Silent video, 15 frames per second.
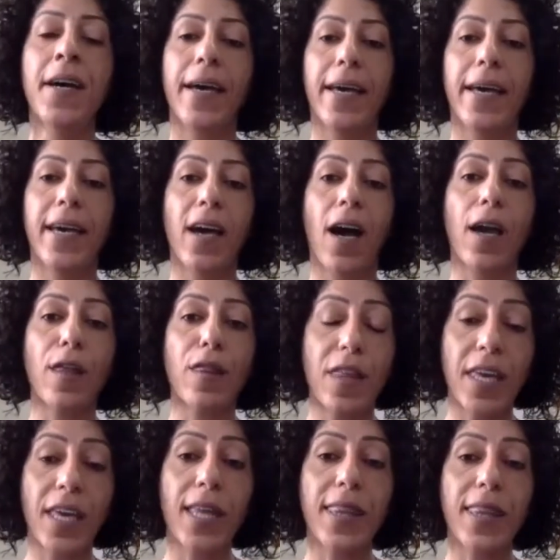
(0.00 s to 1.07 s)
I
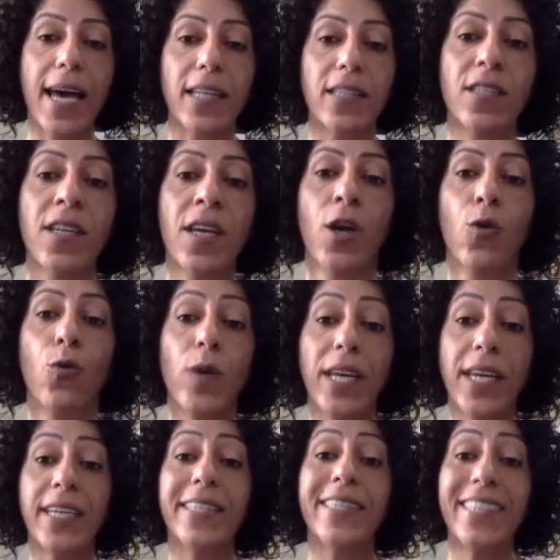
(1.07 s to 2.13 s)
think that
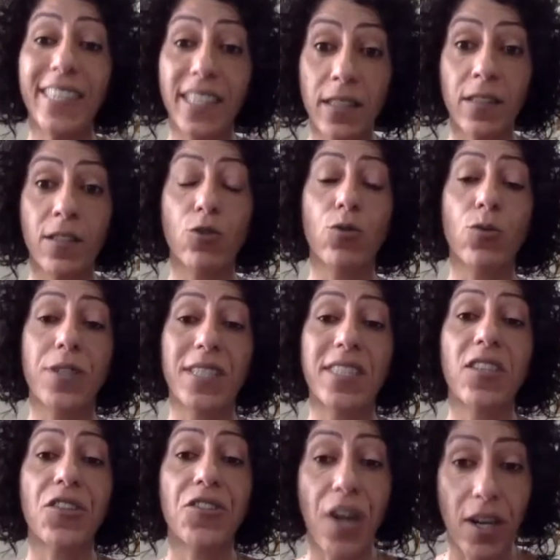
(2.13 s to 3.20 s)
we need to
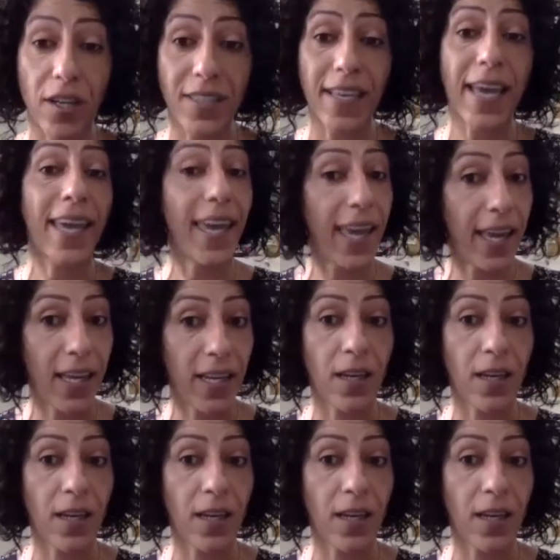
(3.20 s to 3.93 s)
resurrect again